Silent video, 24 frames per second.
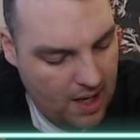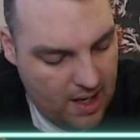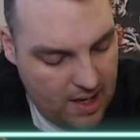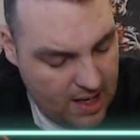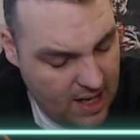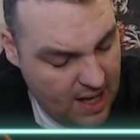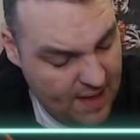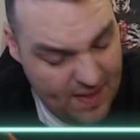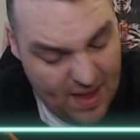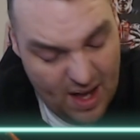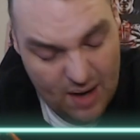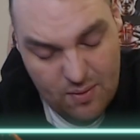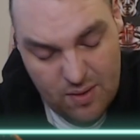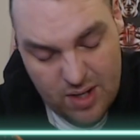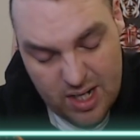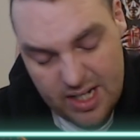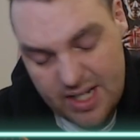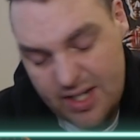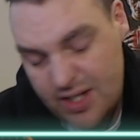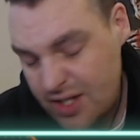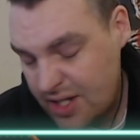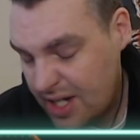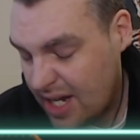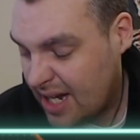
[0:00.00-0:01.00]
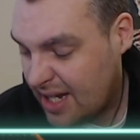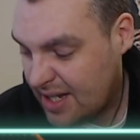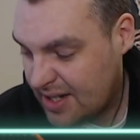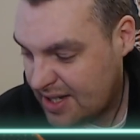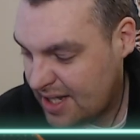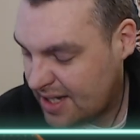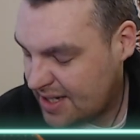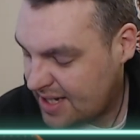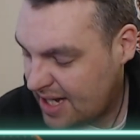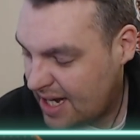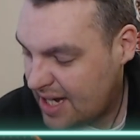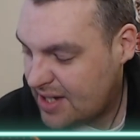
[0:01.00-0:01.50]
And that really stings.
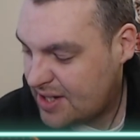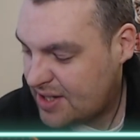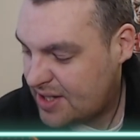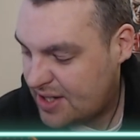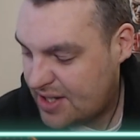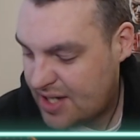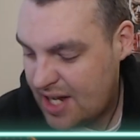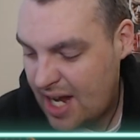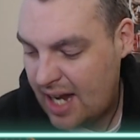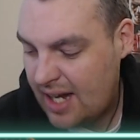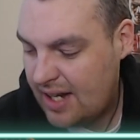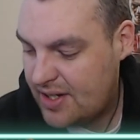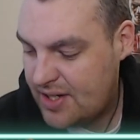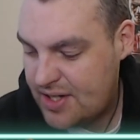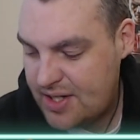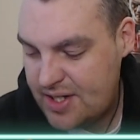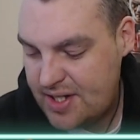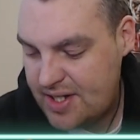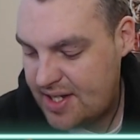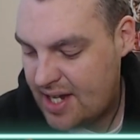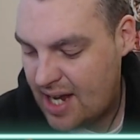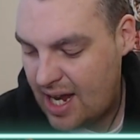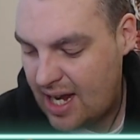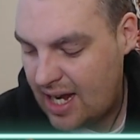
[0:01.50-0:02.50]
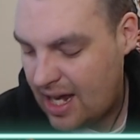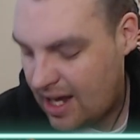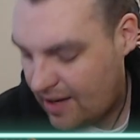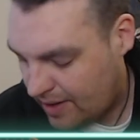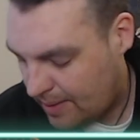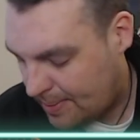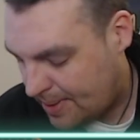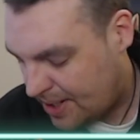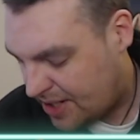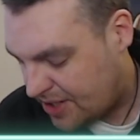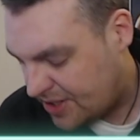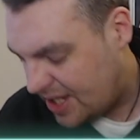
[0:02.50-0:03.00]
That takes the tail out of it
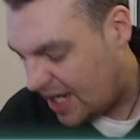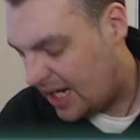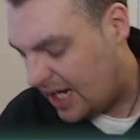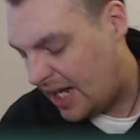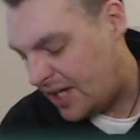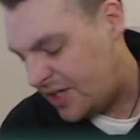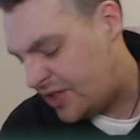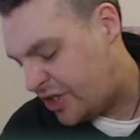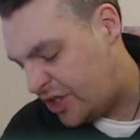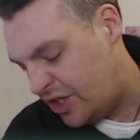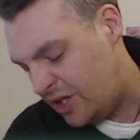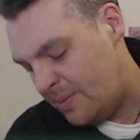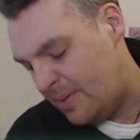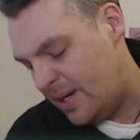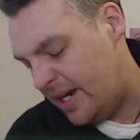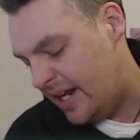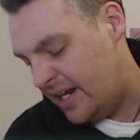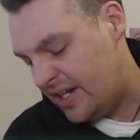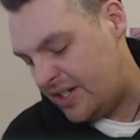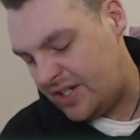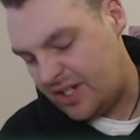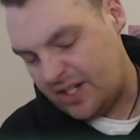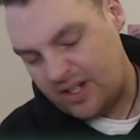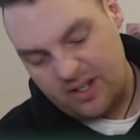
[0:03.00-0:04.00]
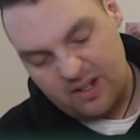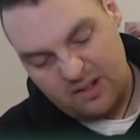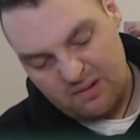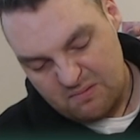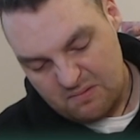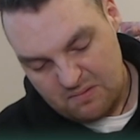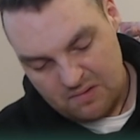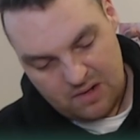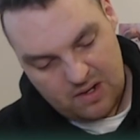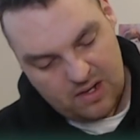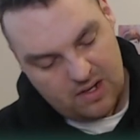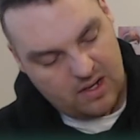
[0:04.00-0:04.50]
because that last 2 minutes,
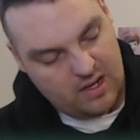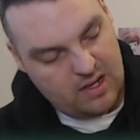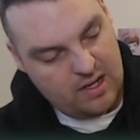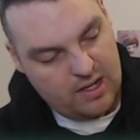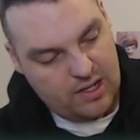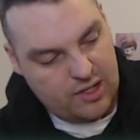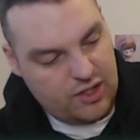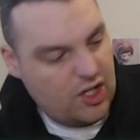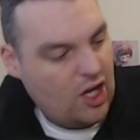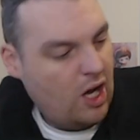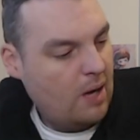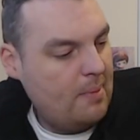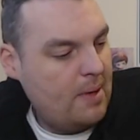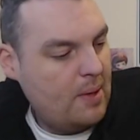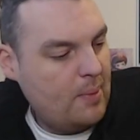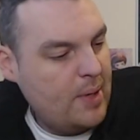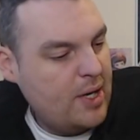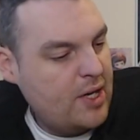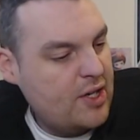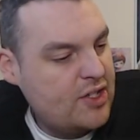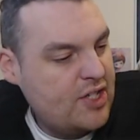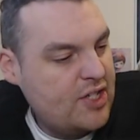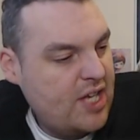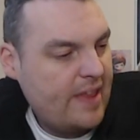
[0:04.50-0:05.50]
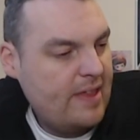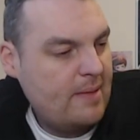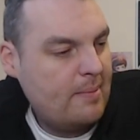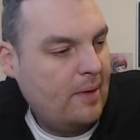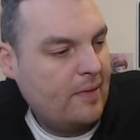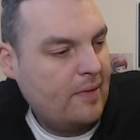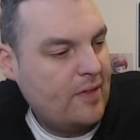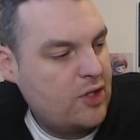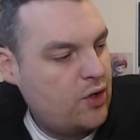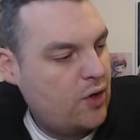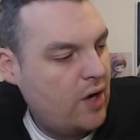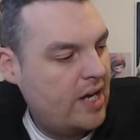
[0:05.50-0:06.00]
do you know what I mean? We could take them on
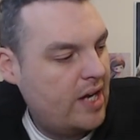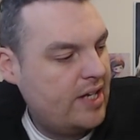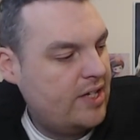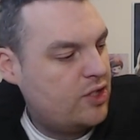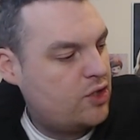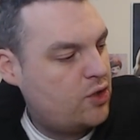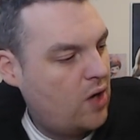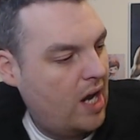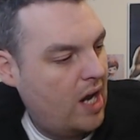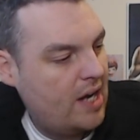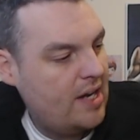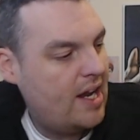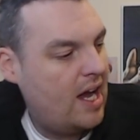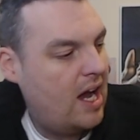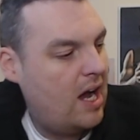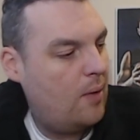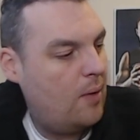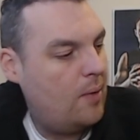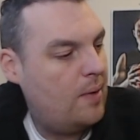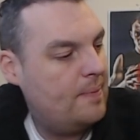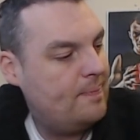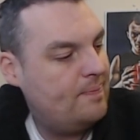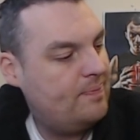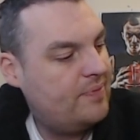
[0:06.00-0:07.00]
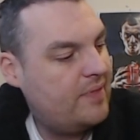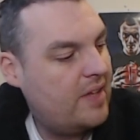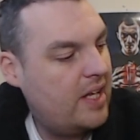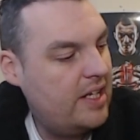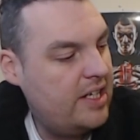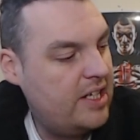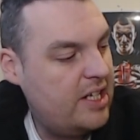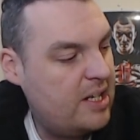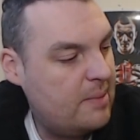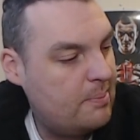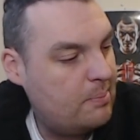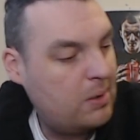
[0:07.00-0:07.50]
the training track now and
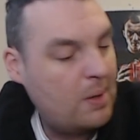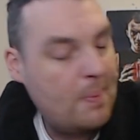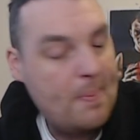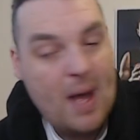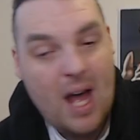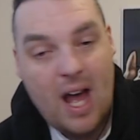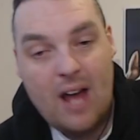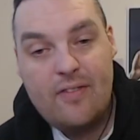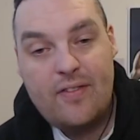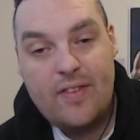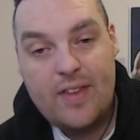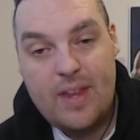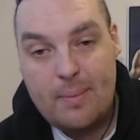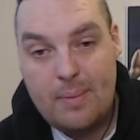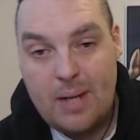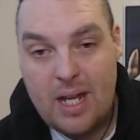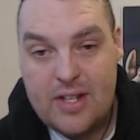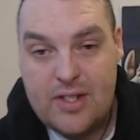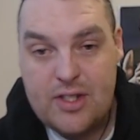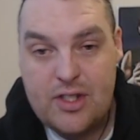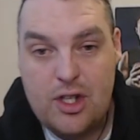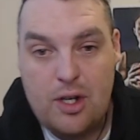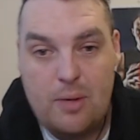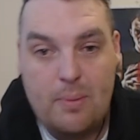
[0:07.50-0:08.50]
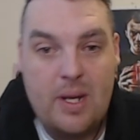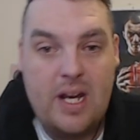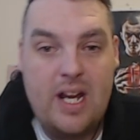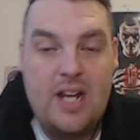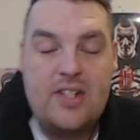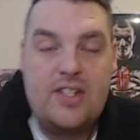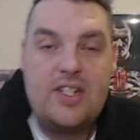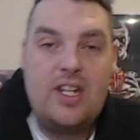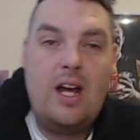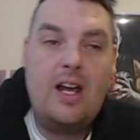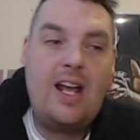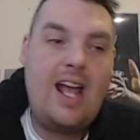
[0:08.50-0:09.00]
you can prepare for them last 2
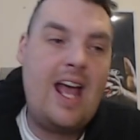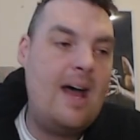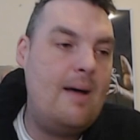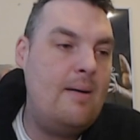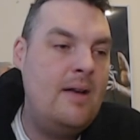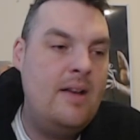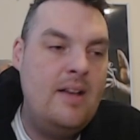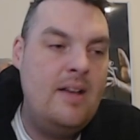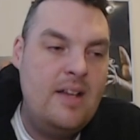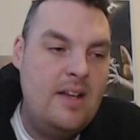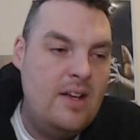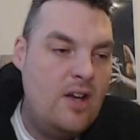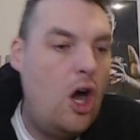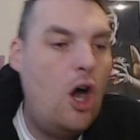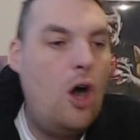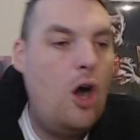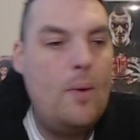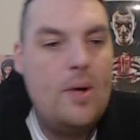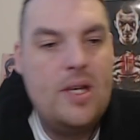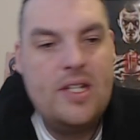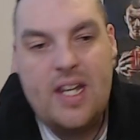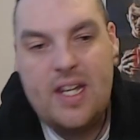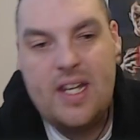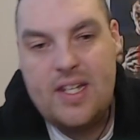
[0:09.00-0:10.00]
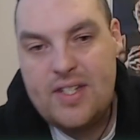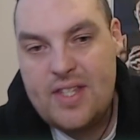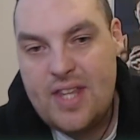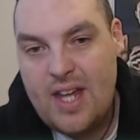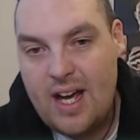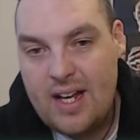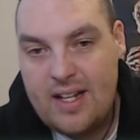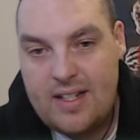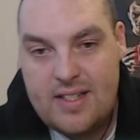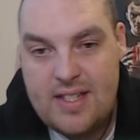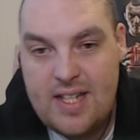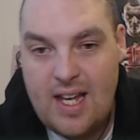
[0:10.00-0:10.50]
minutes. And always hits
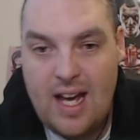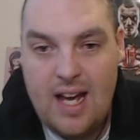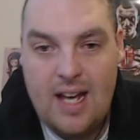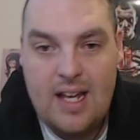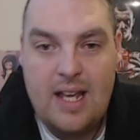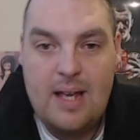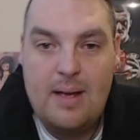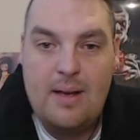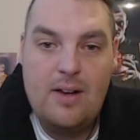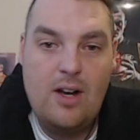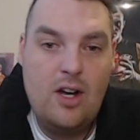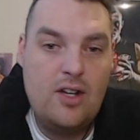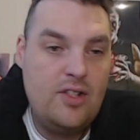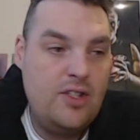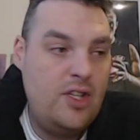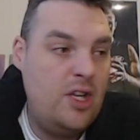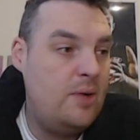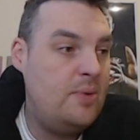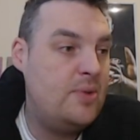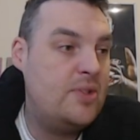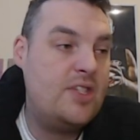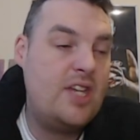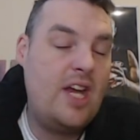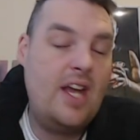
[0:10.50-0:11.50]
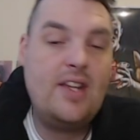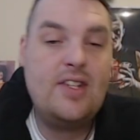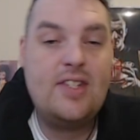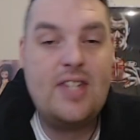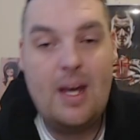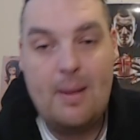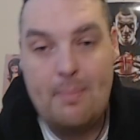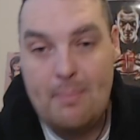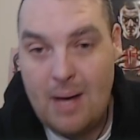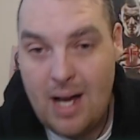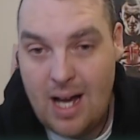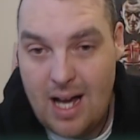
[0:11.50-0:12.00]
that target. Nunes takes
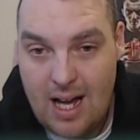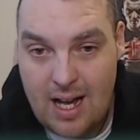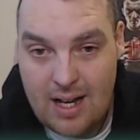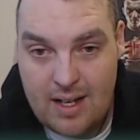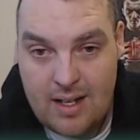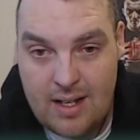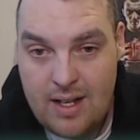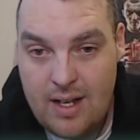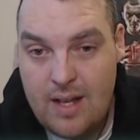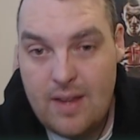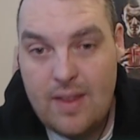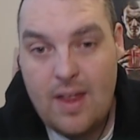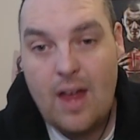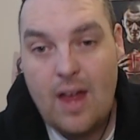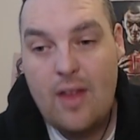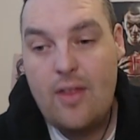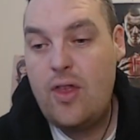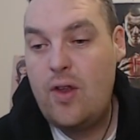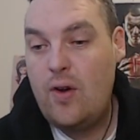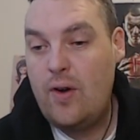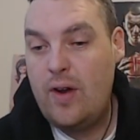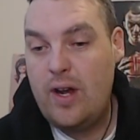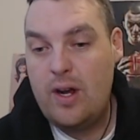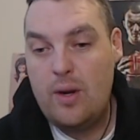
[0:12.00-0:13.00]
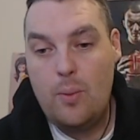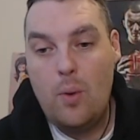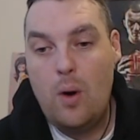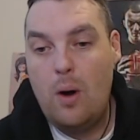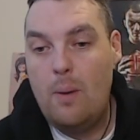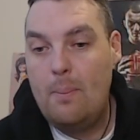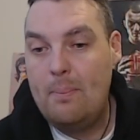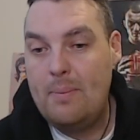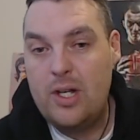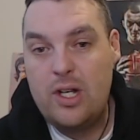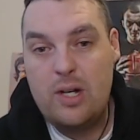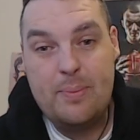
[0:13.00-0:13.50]
that mark. That
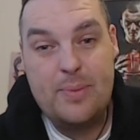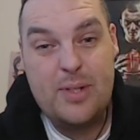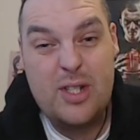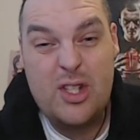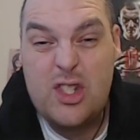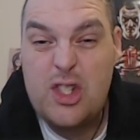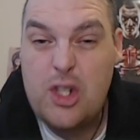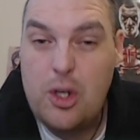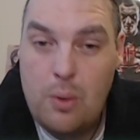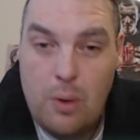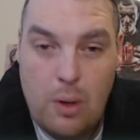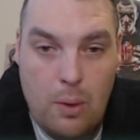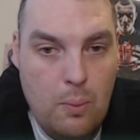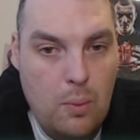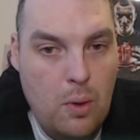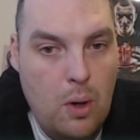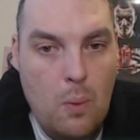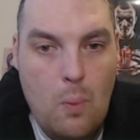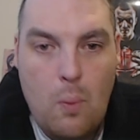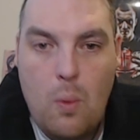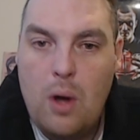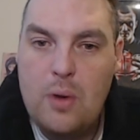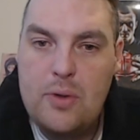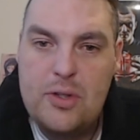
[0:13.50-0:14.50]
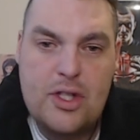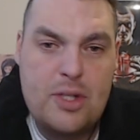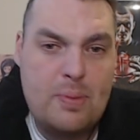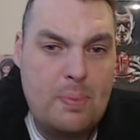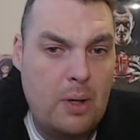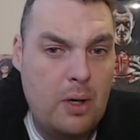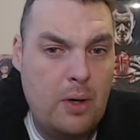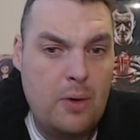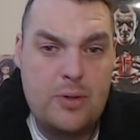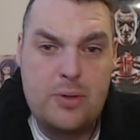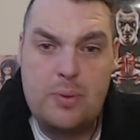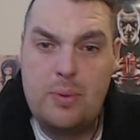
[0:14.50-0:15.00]
3-on-1 becomes a 2-on-1. One
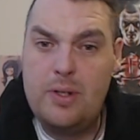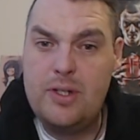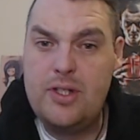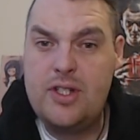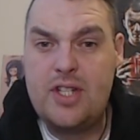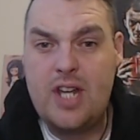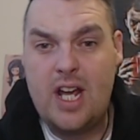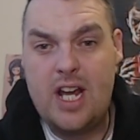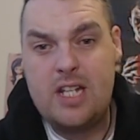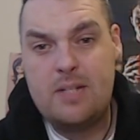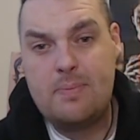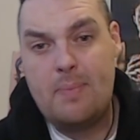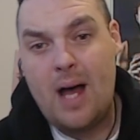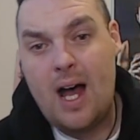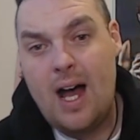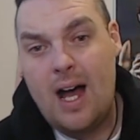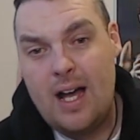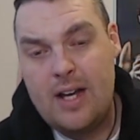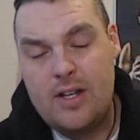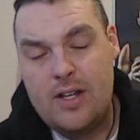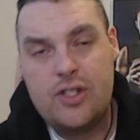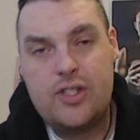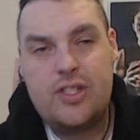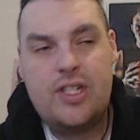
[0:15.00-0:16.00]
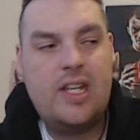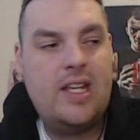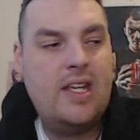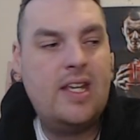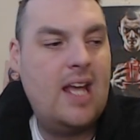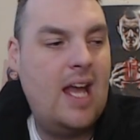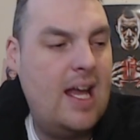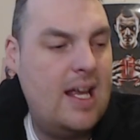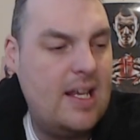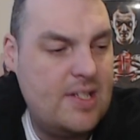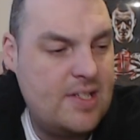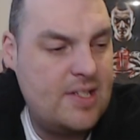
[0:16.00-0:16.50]
spoils, one stays behind just in
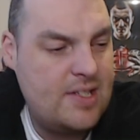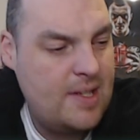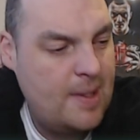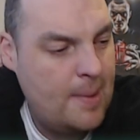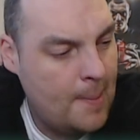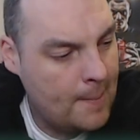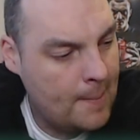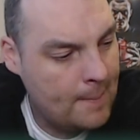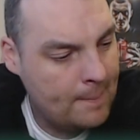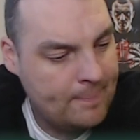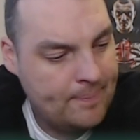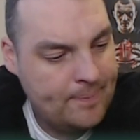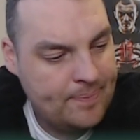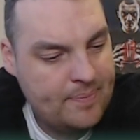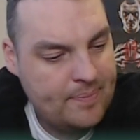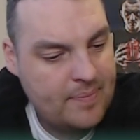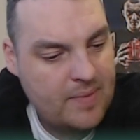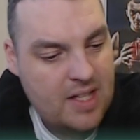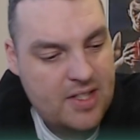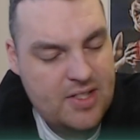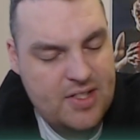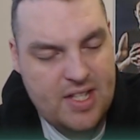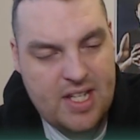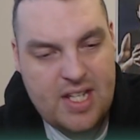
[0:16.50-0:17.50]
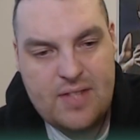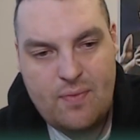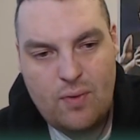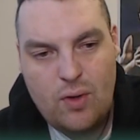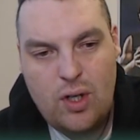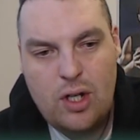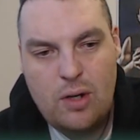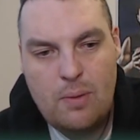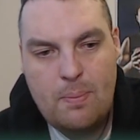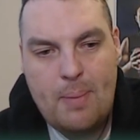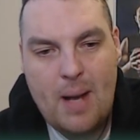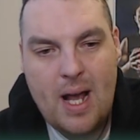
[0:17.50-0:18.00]
case. So these
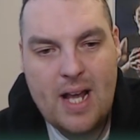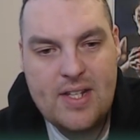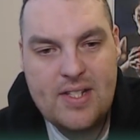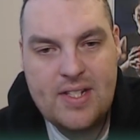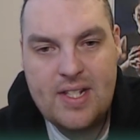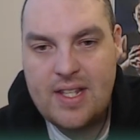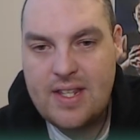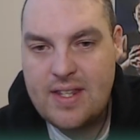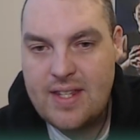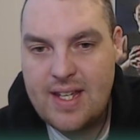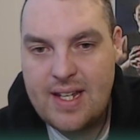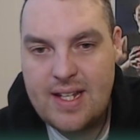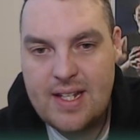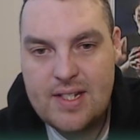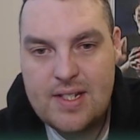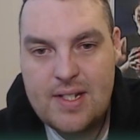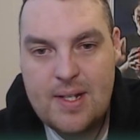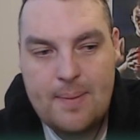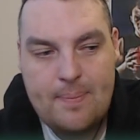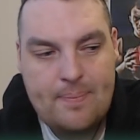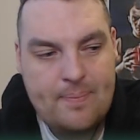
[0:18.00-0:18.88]
little basic things.